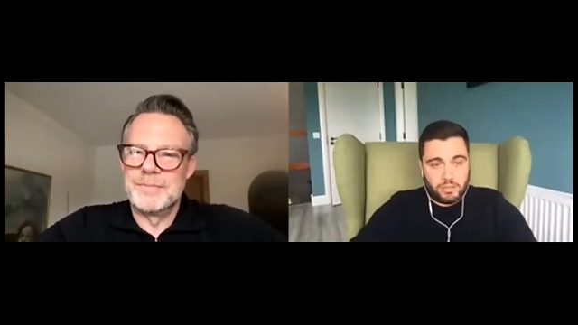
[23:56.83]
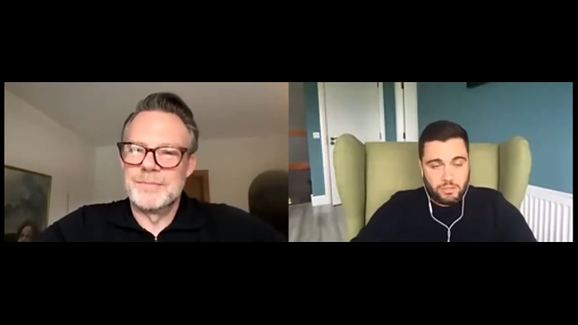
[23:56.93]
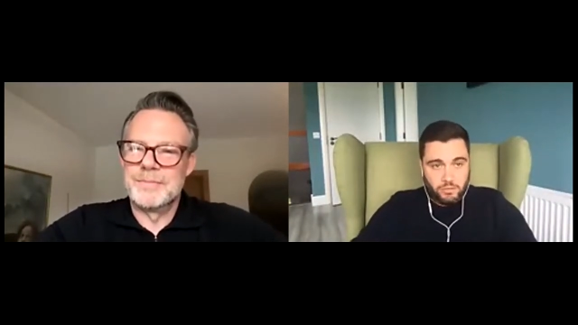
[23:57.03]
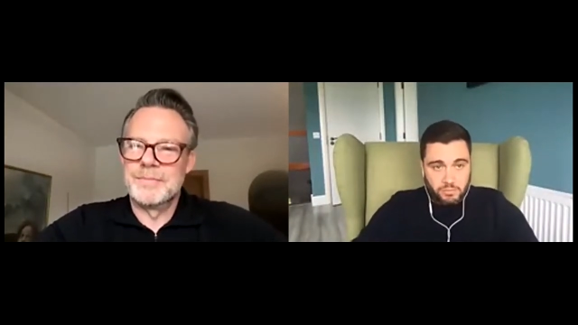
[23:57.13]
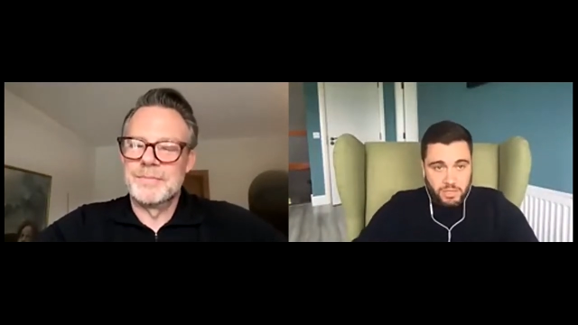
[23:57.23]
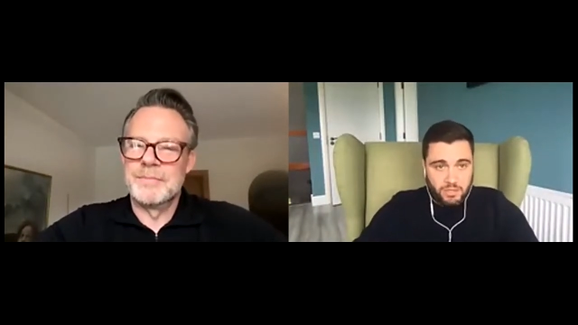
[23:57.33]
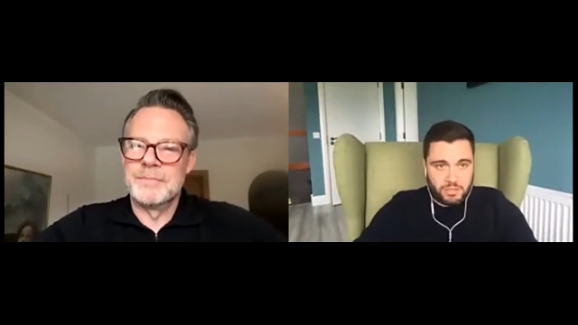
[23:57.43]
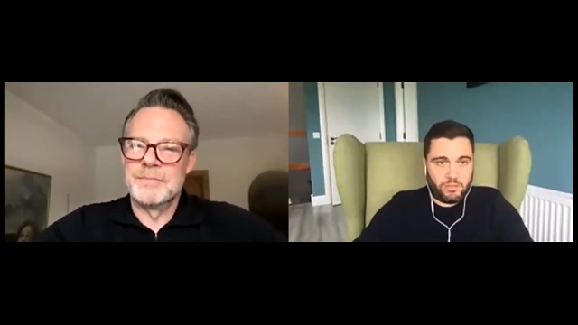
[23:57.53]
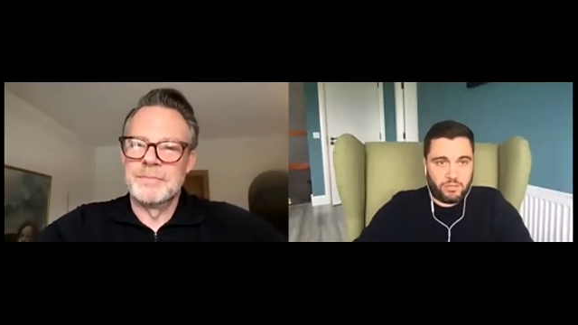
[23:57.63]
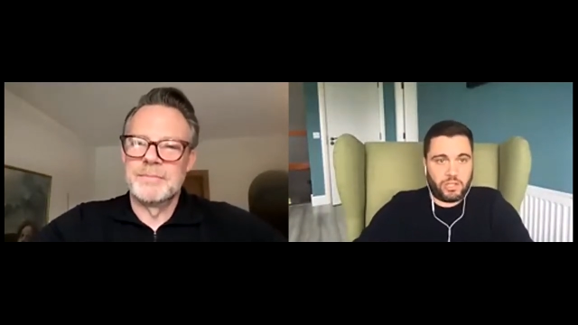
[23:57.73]
Speaker 1: or minutes that
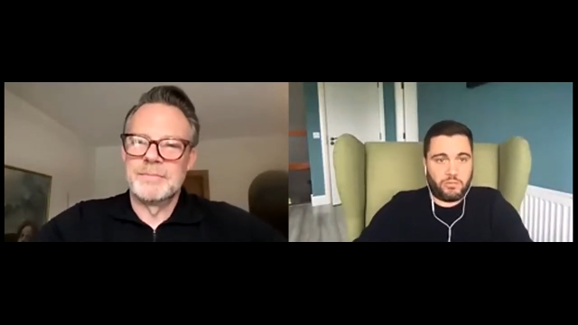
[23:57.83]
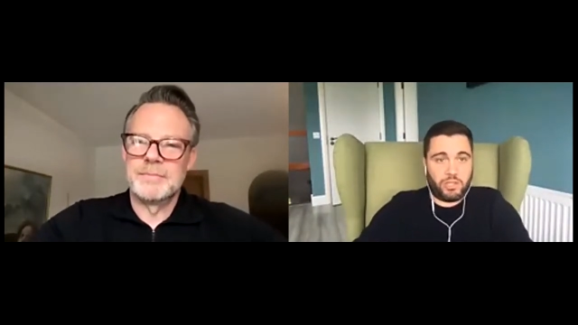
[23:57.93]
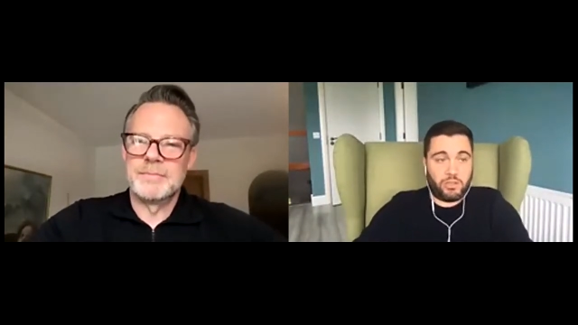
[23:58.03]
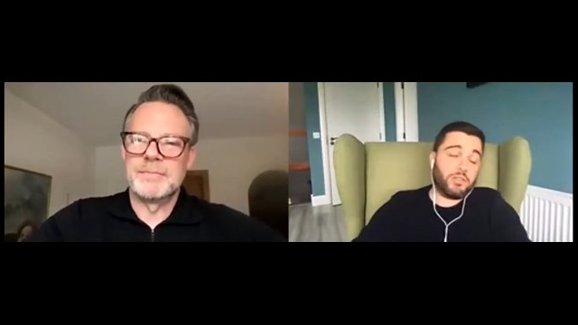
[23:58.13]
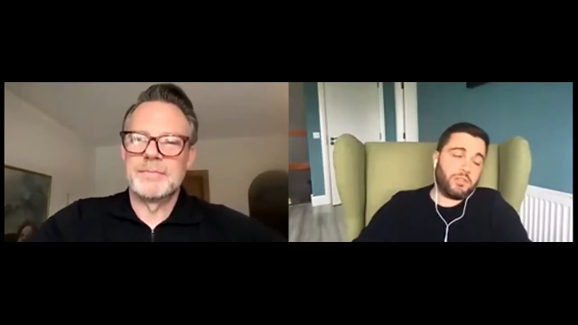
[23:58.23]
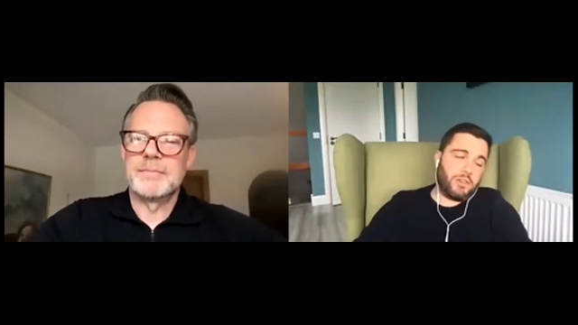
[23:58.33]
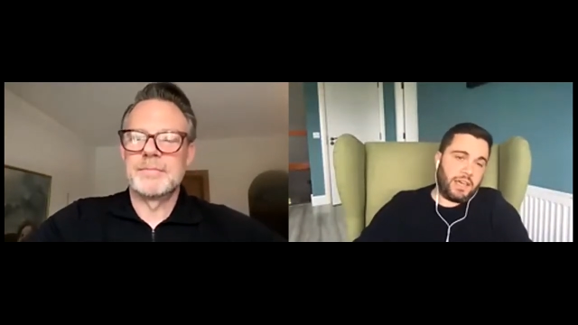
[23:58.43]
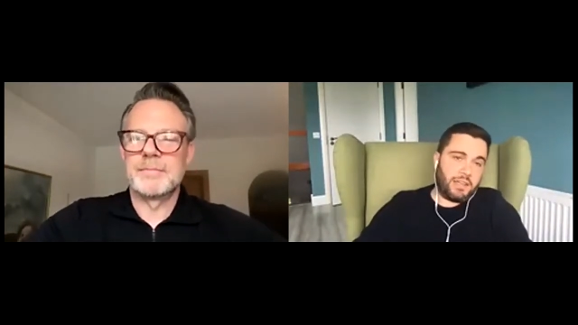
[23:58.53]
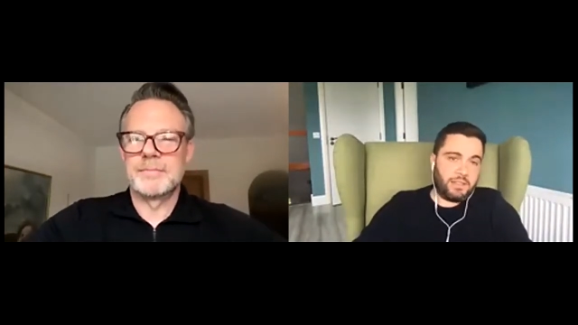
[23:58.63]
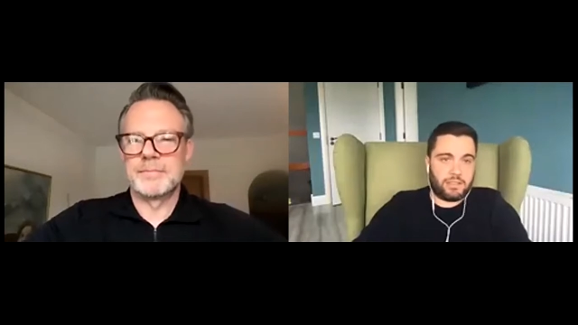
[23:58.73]
are generated are also
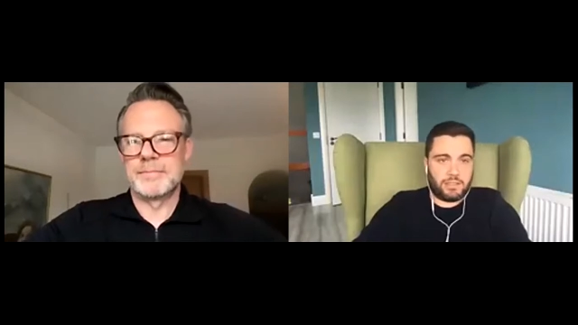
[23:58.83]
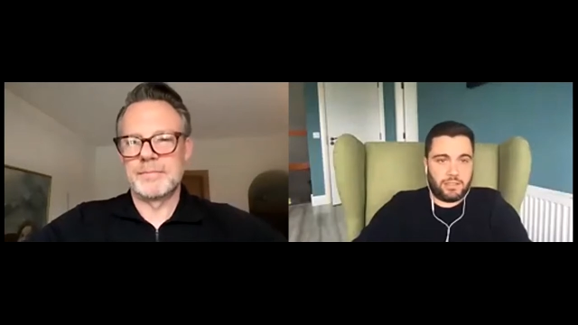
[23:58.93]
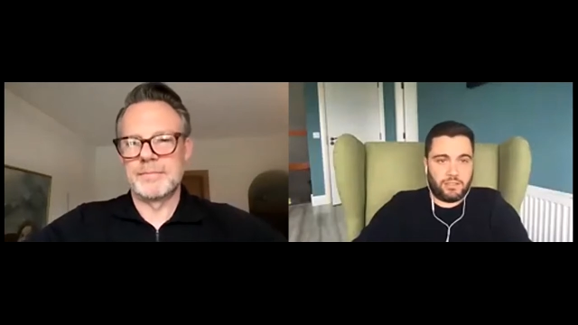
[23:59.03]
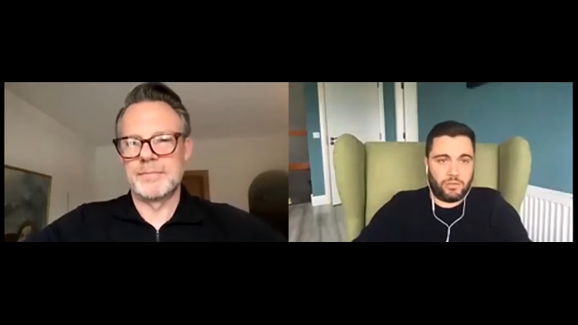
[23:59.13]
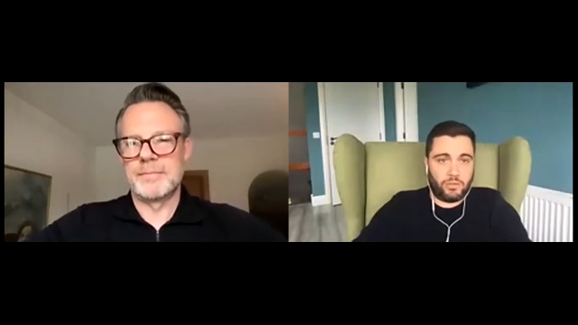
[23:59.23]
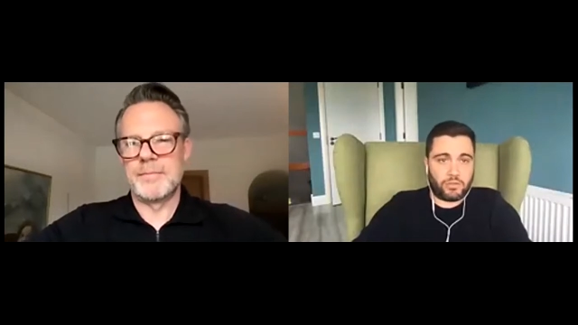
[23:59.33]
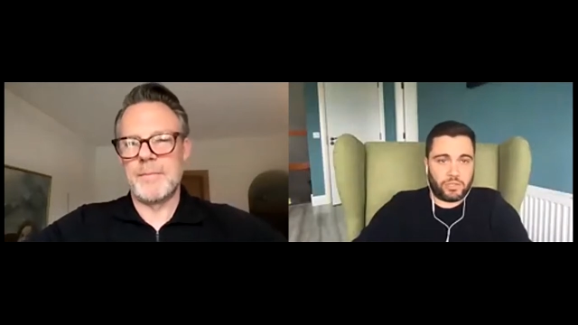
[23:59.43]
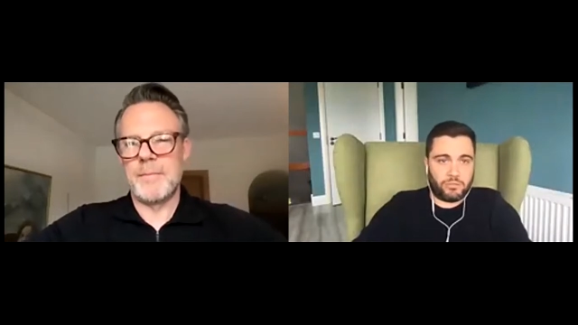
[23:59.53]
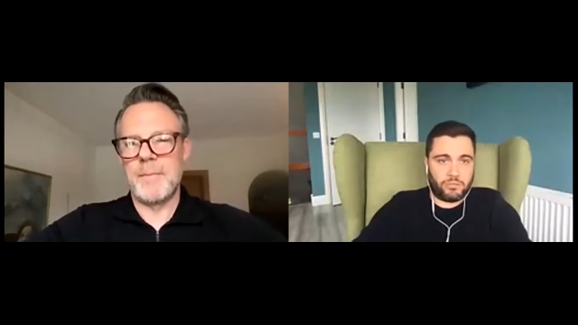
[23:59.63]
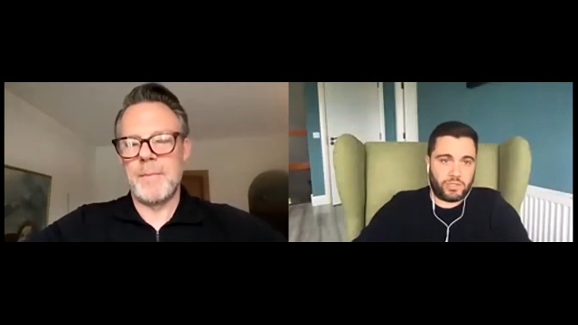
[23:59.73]
added into Notion,
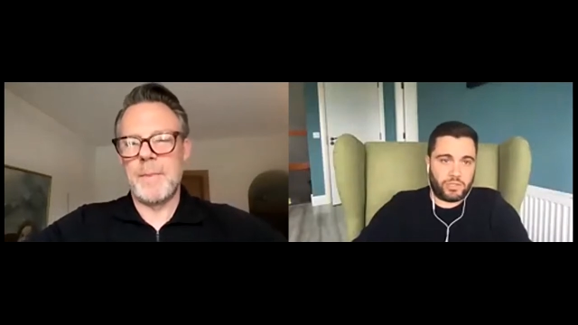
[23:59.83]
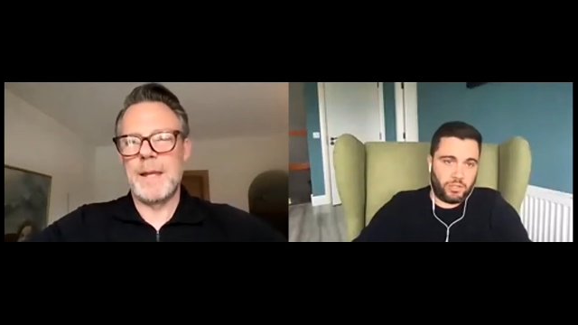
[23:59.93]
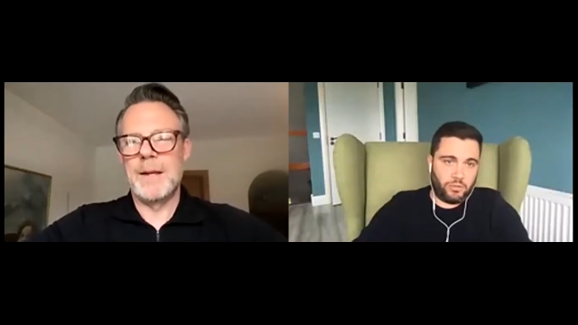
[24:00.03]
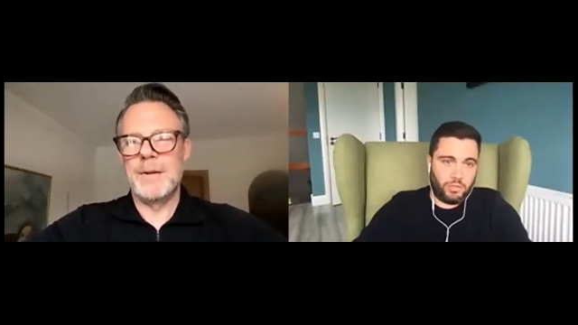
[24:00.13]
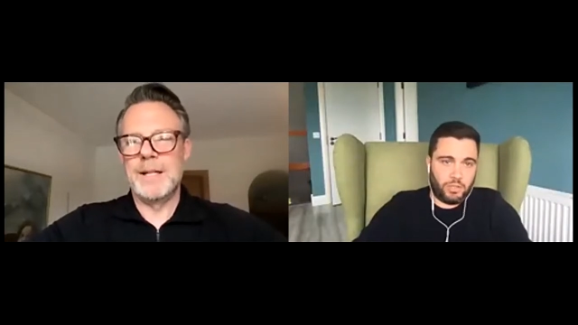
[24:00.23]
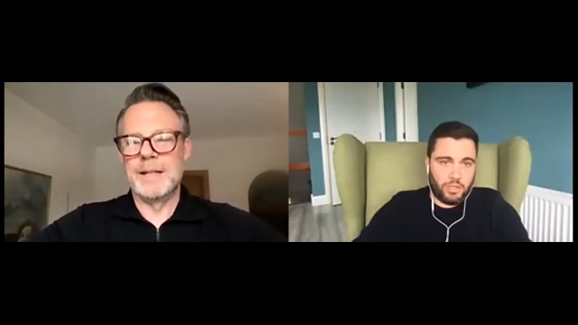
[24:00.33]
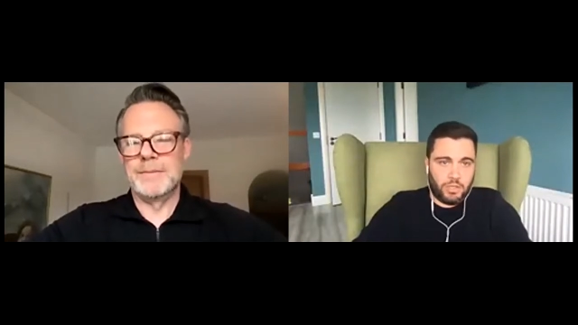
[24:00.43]
which is kind of cool. Mm.